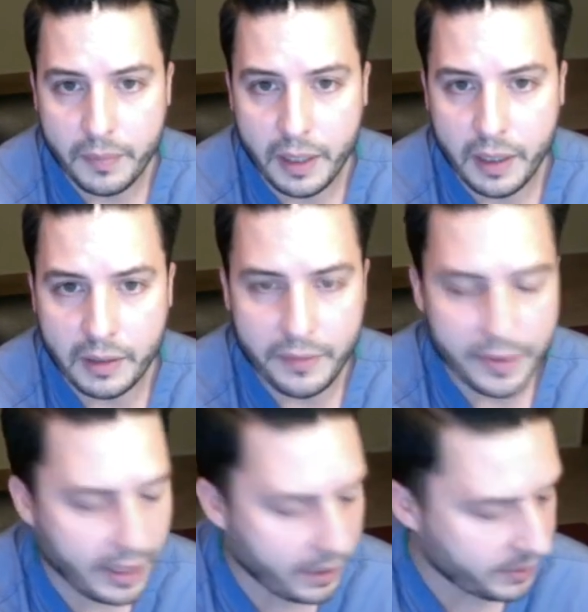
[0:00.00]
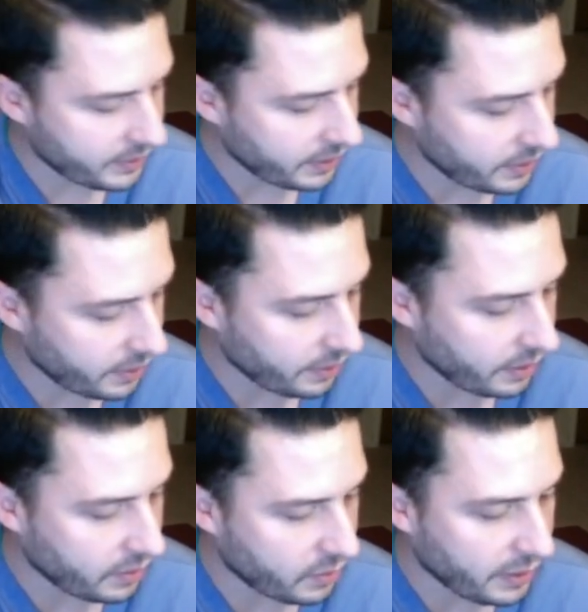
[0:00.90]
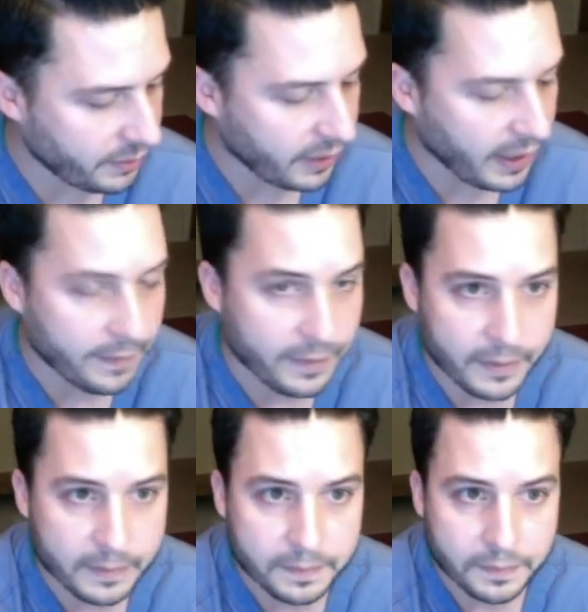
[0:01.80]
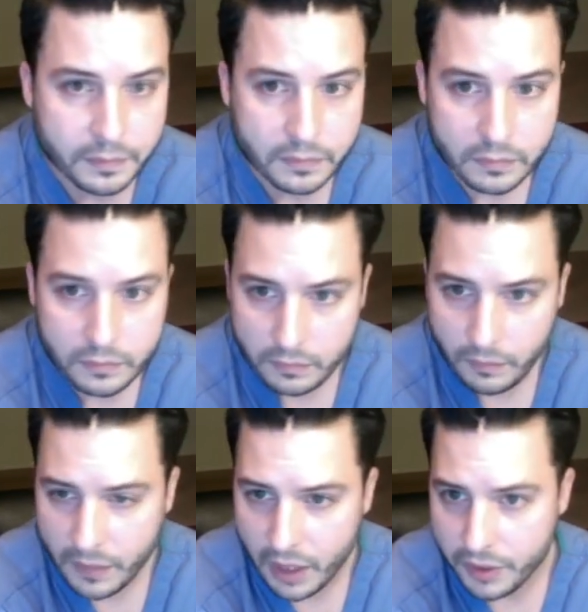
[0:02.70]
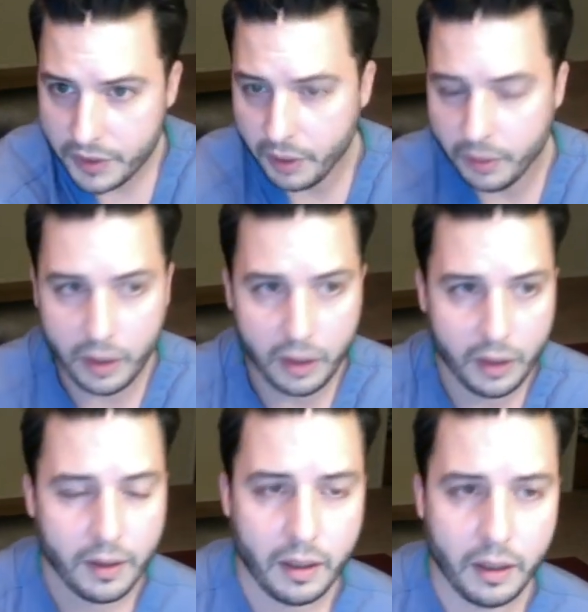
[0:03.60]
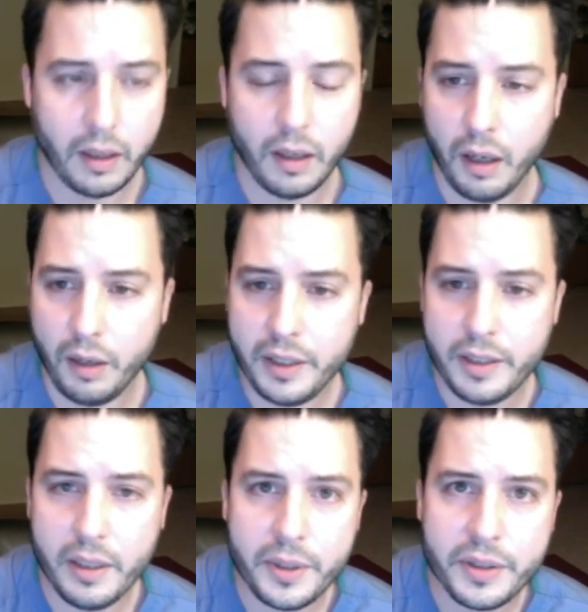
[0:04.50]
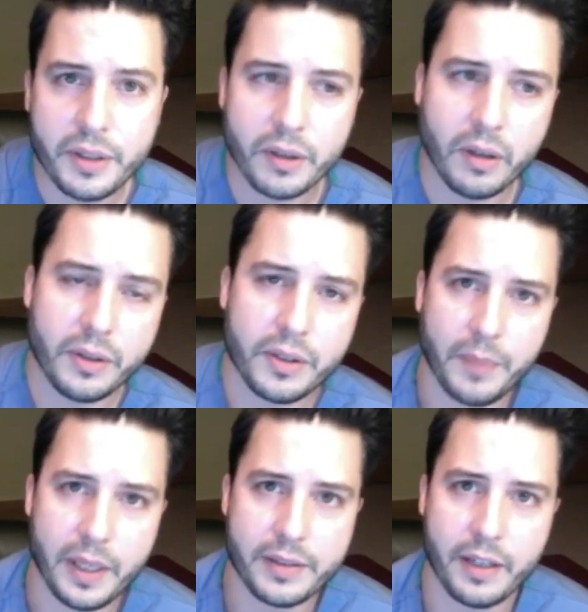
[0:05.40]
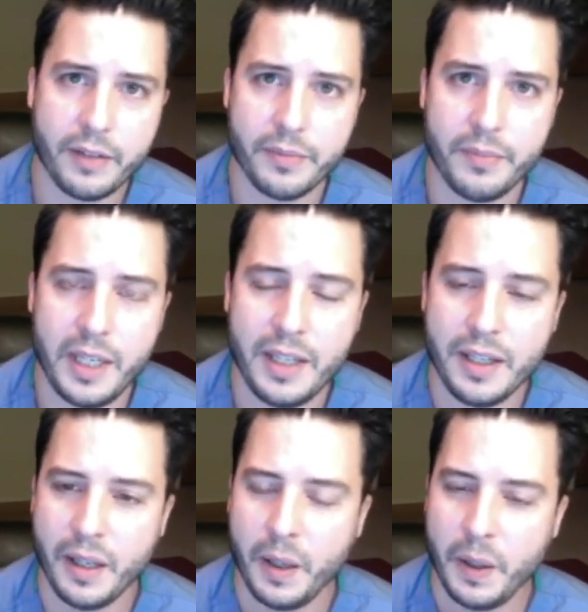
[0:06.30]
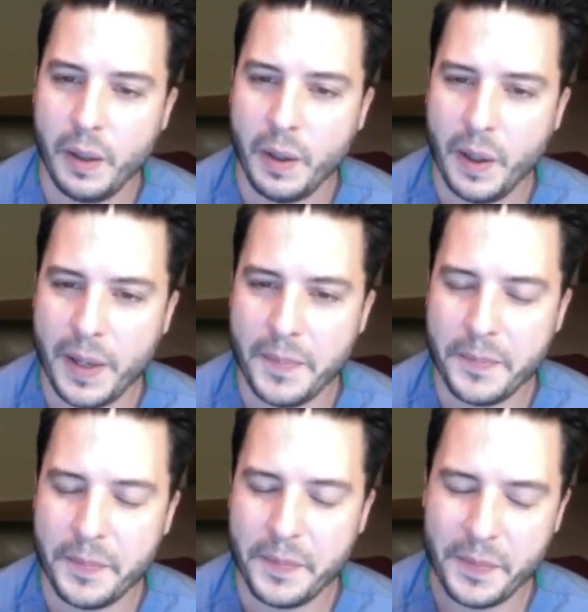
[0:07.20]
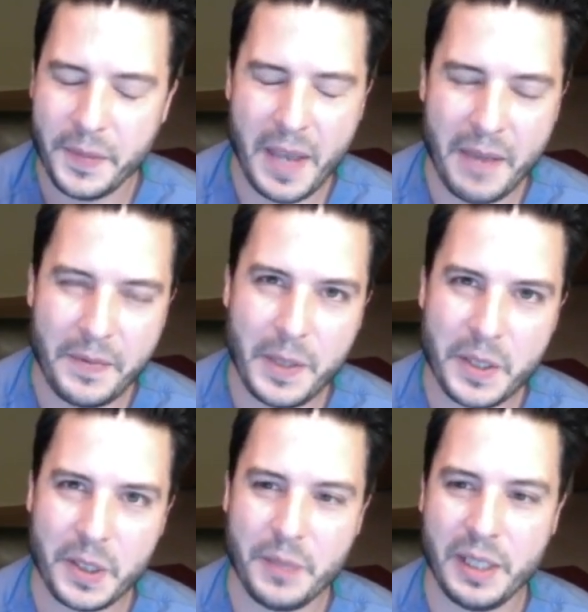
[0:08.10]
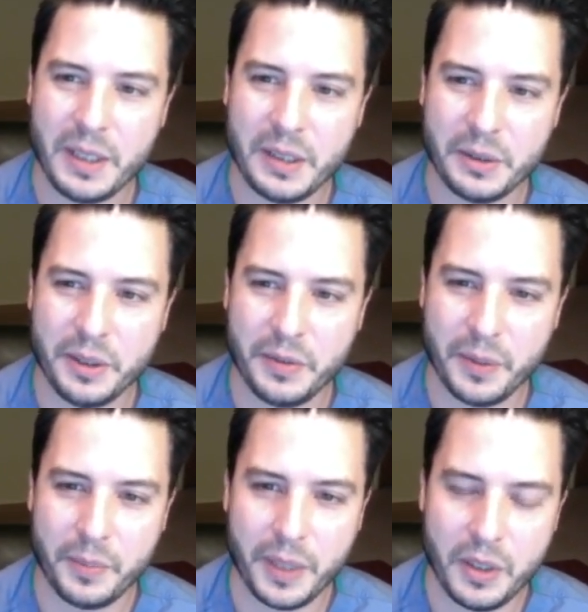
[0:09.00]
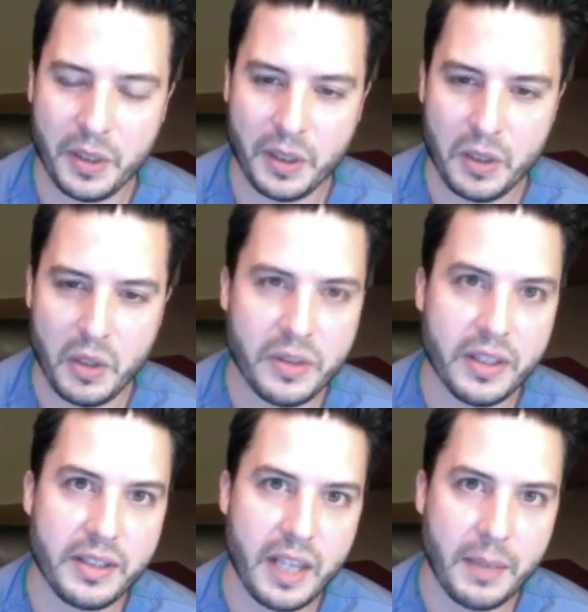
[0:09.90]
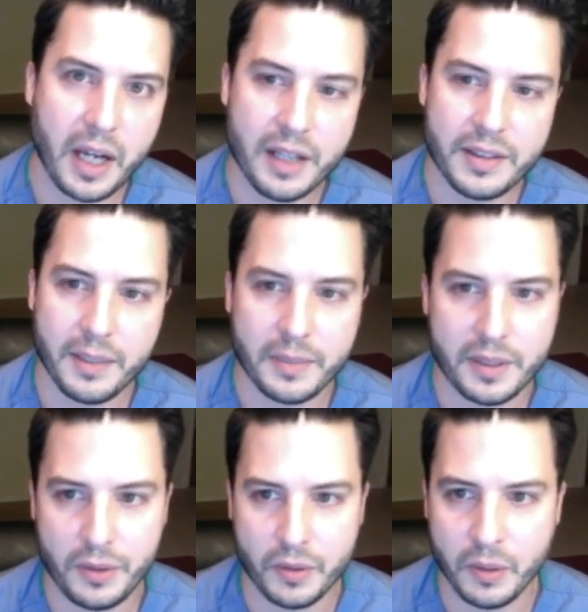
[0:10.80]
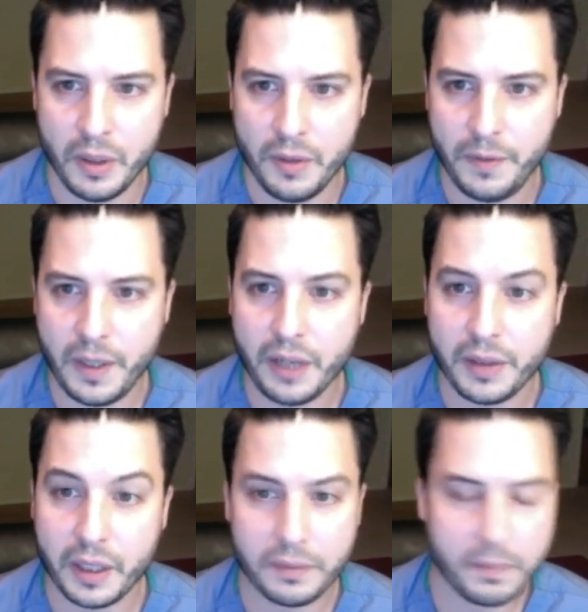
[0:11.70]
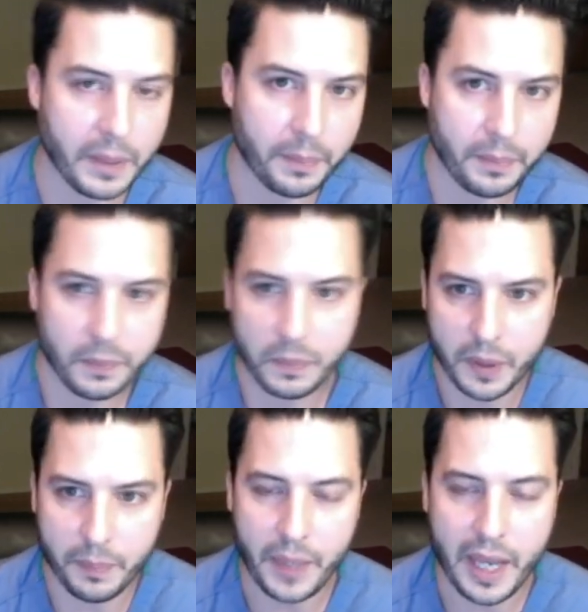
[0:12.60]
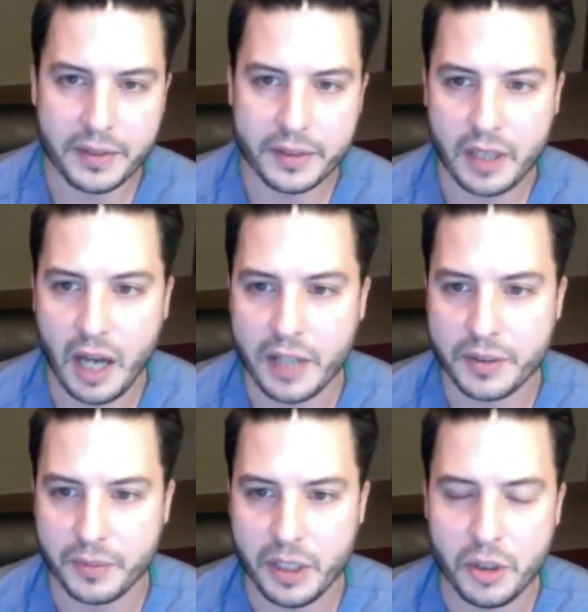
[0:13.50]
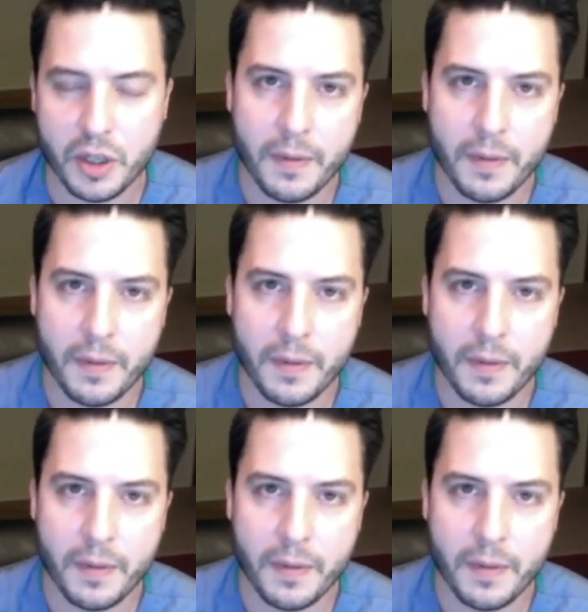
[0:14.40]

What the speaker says: 11,625. So all the numbers here are also based off of me. Everybody's going to be a little different, but you can use the same concept to figure out the best cost ratio.